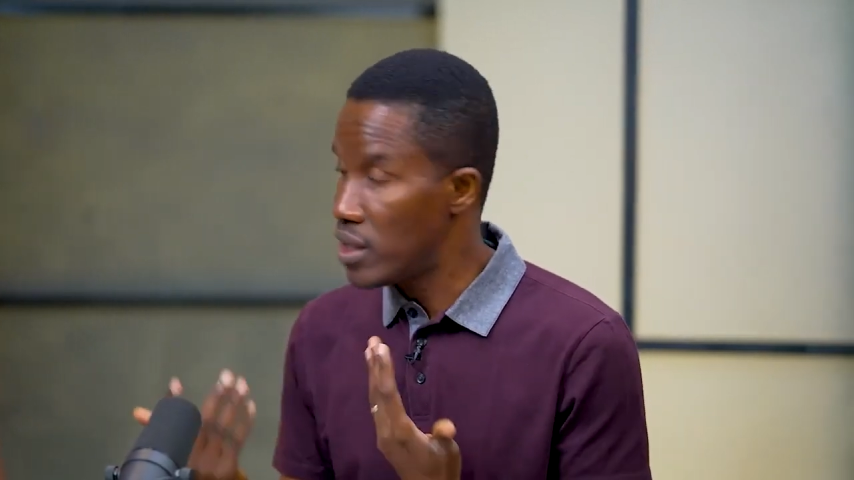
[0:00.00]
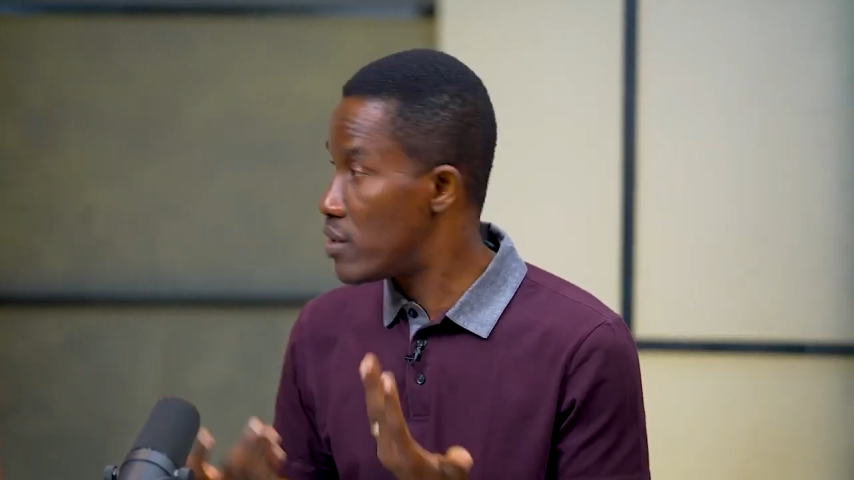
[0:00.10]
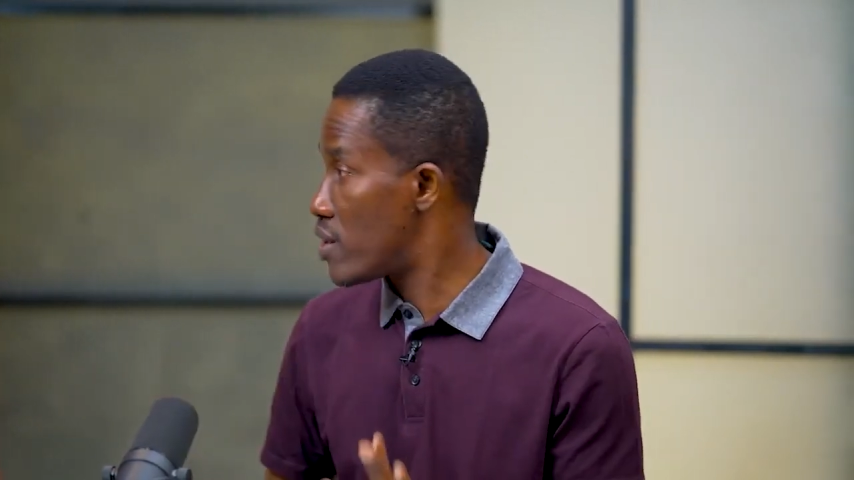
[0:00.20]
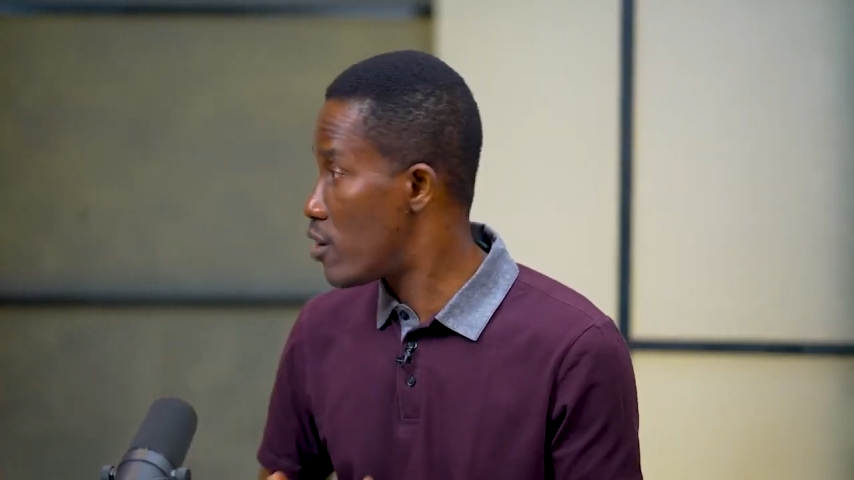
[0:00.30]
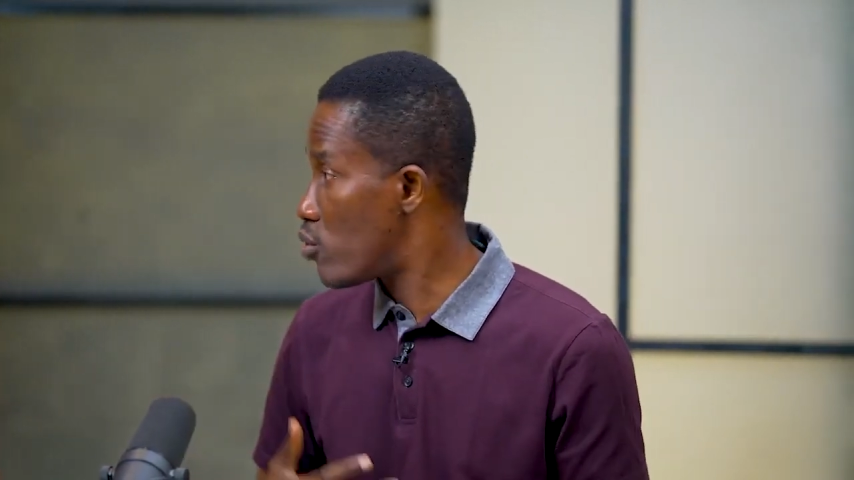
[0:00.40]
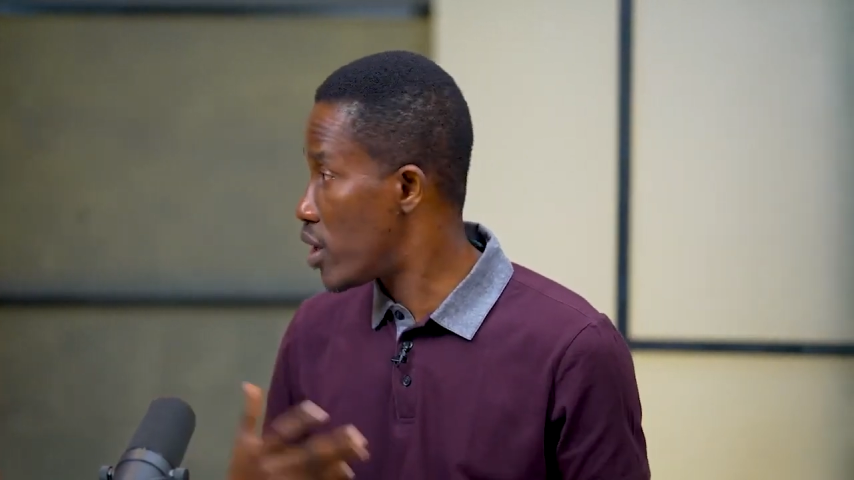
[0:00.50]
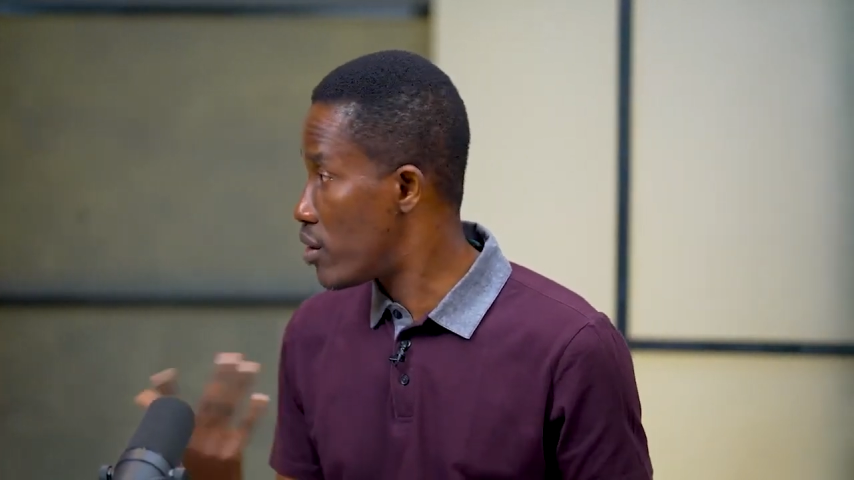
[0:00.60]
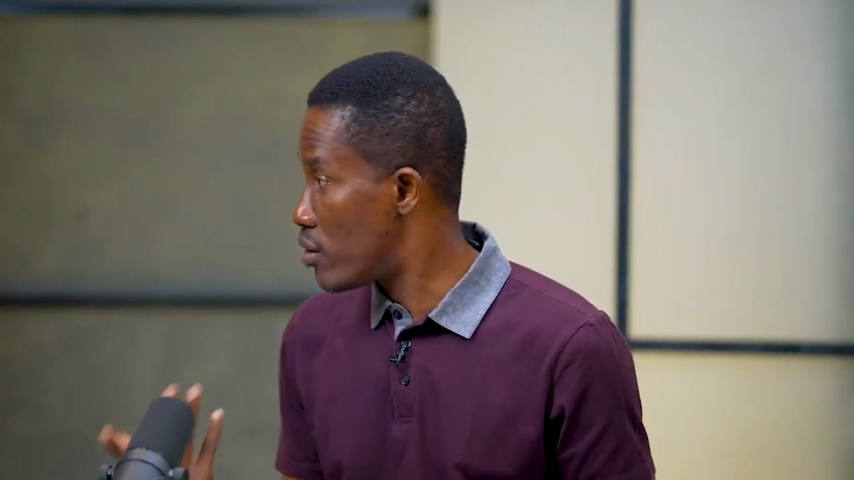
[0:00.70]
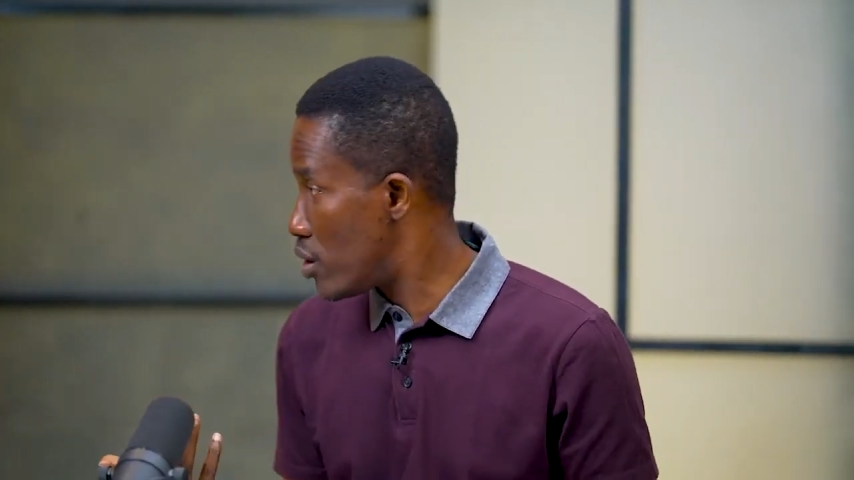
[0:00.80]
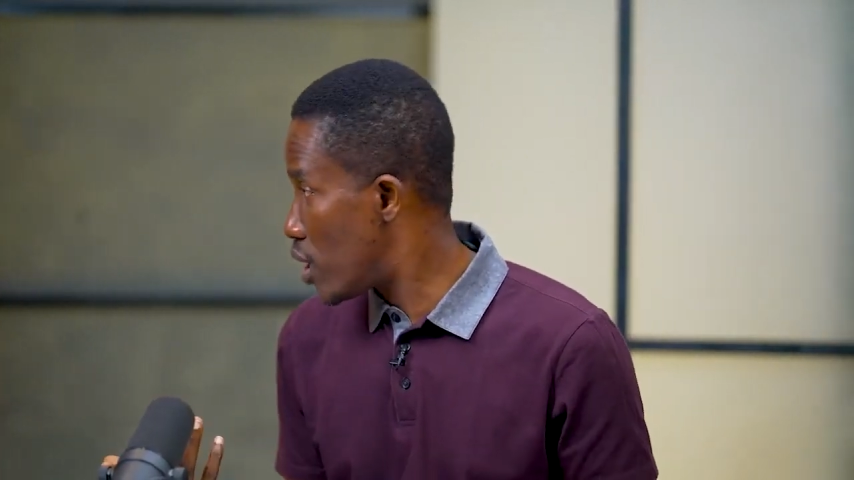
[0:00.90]
easier way
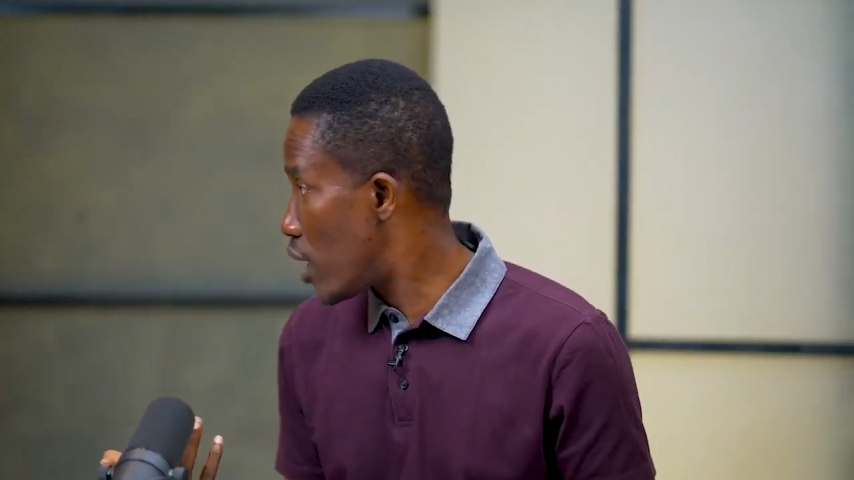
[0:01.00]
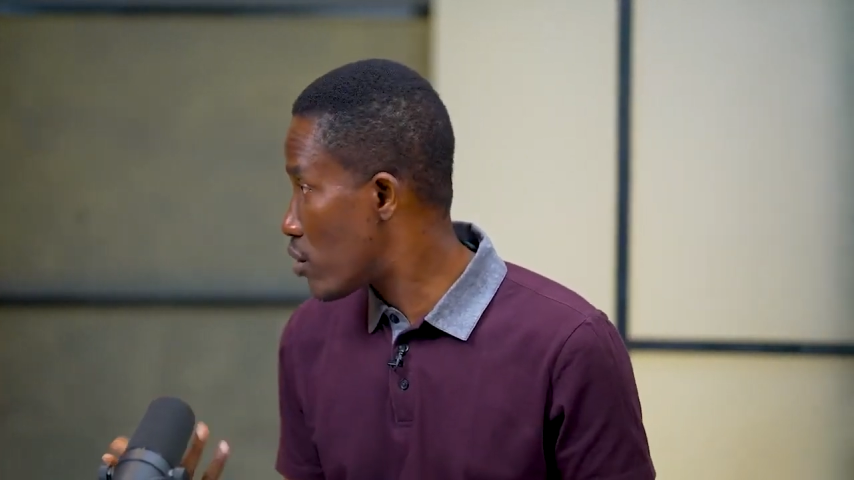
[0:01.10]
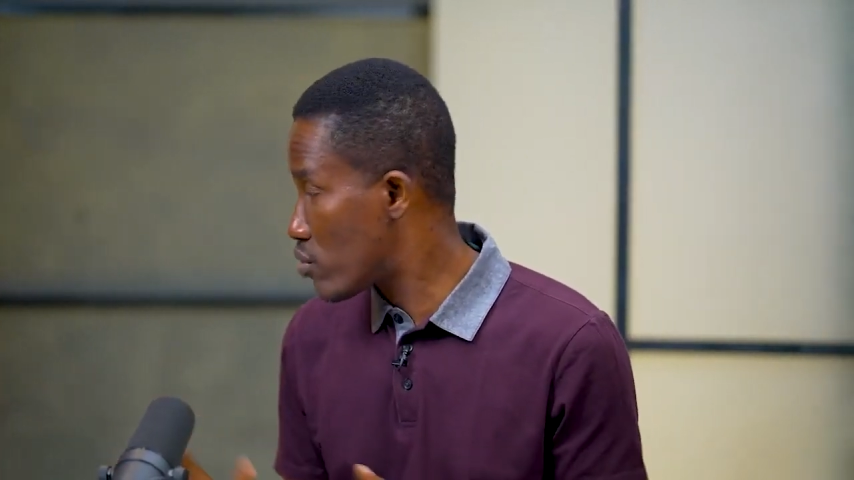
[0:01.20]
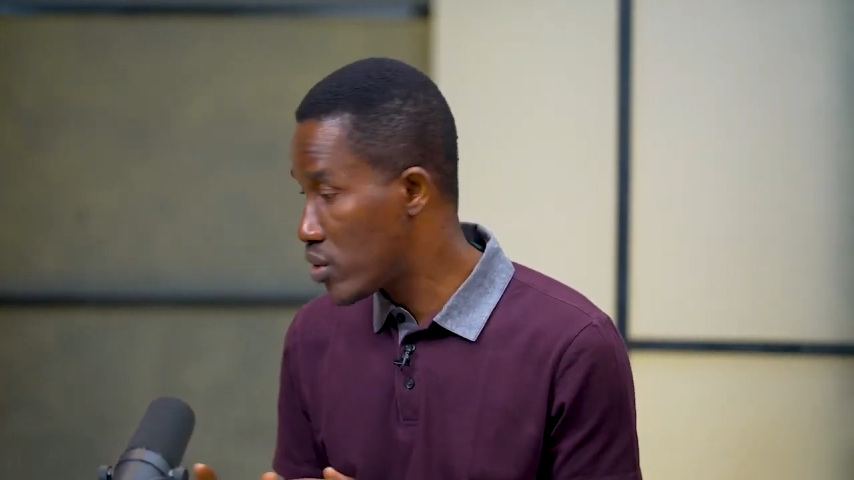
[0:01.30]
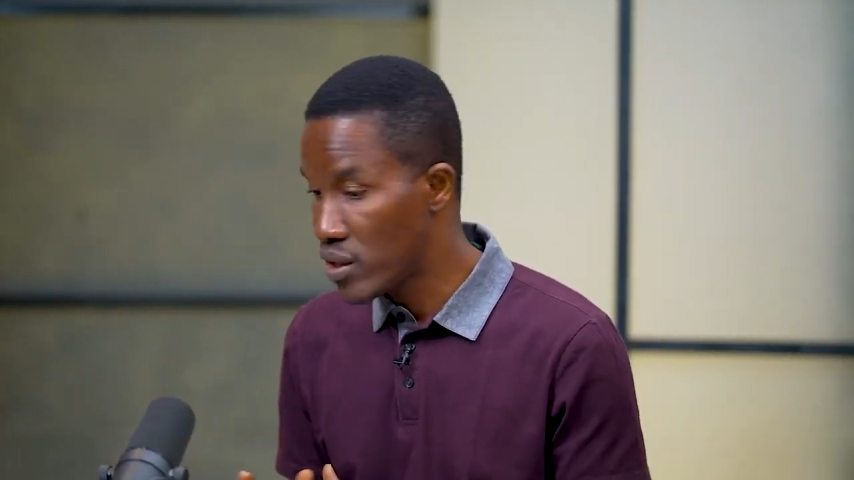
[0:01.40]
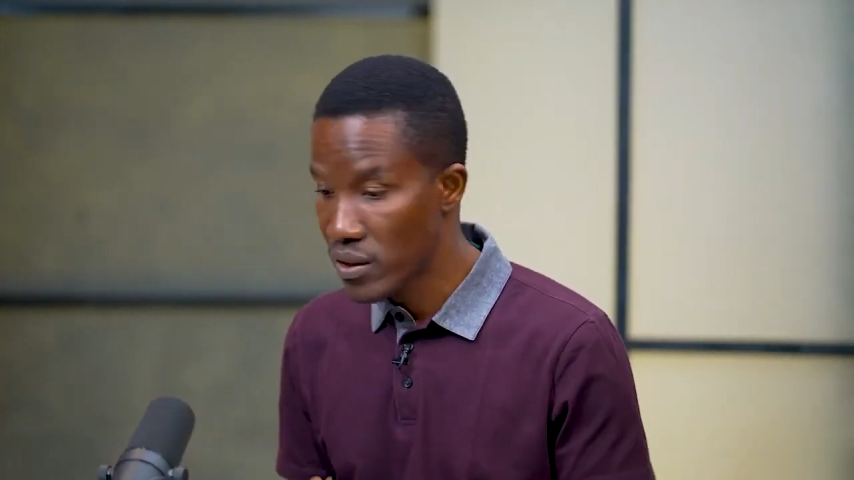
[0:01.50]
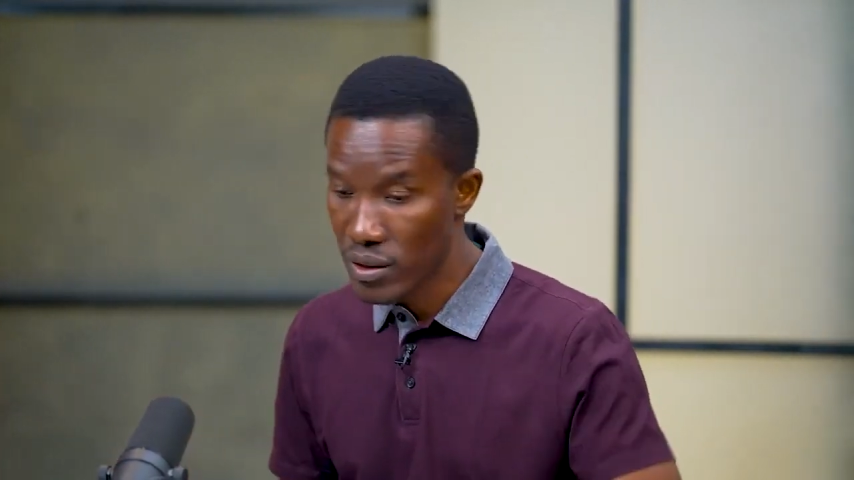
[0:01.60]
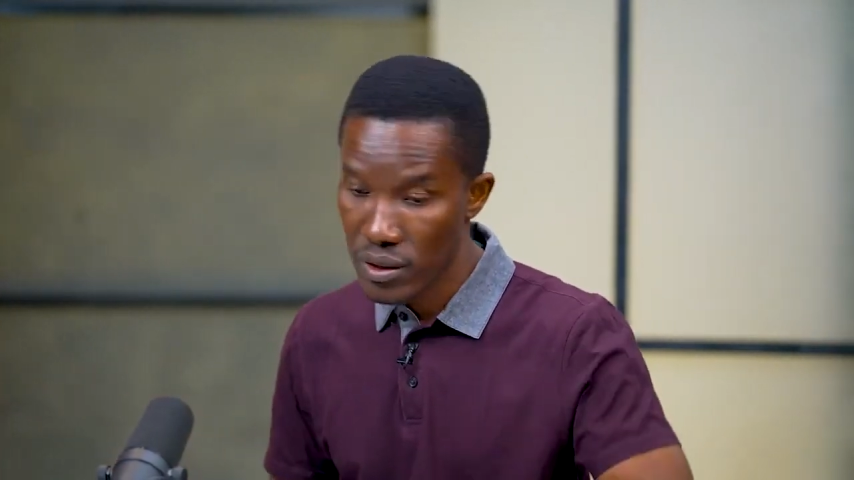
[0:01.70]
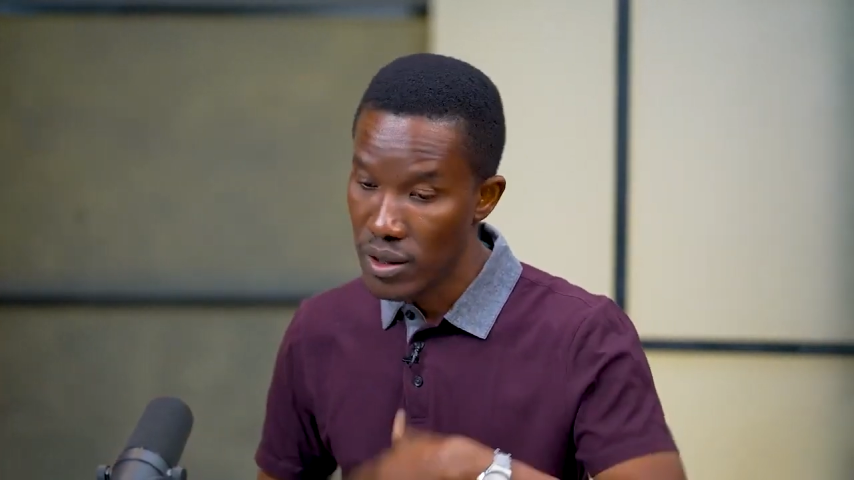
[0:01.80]
out, which is,